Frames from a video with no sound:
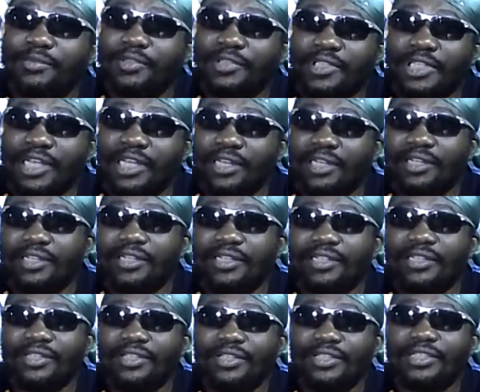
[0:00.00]
Yeah,
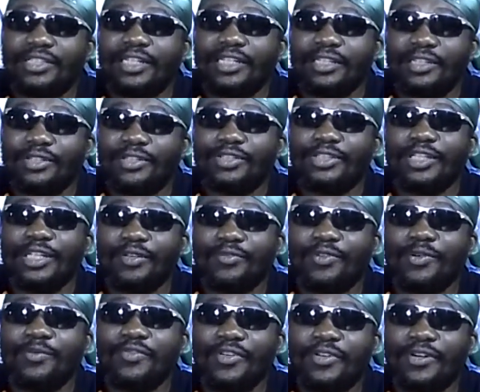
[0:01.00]
you're setting yourself
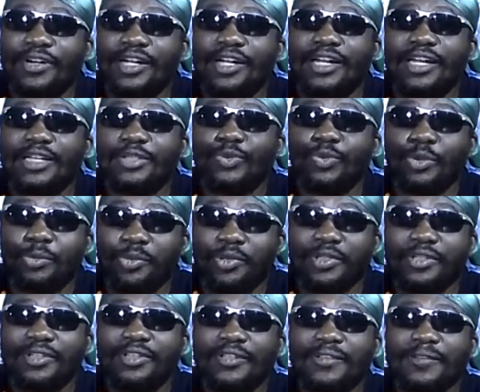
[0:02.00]
up for a ass
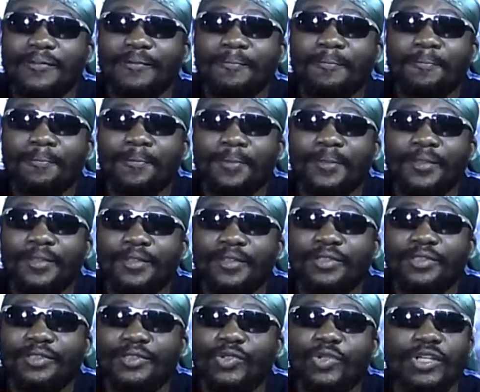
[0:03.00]
whipping.
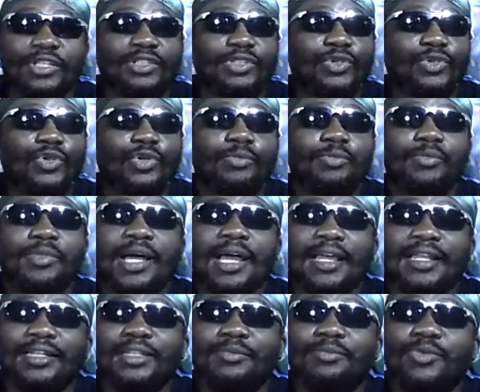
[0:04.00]
So as to
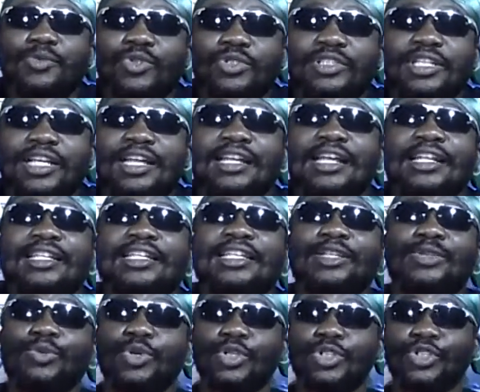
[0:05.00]
remind the Most High that it
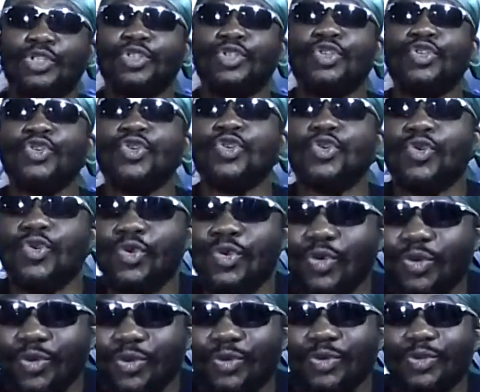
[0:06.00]
was you
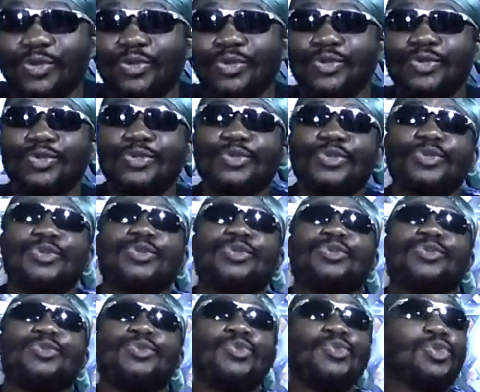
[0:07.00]

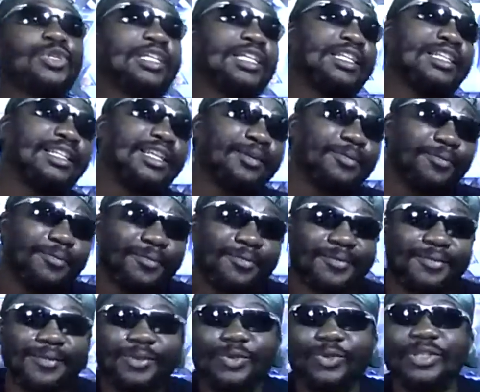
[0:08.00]
who killed them,
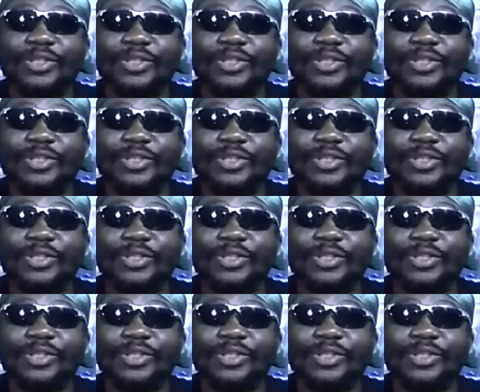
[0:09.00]
who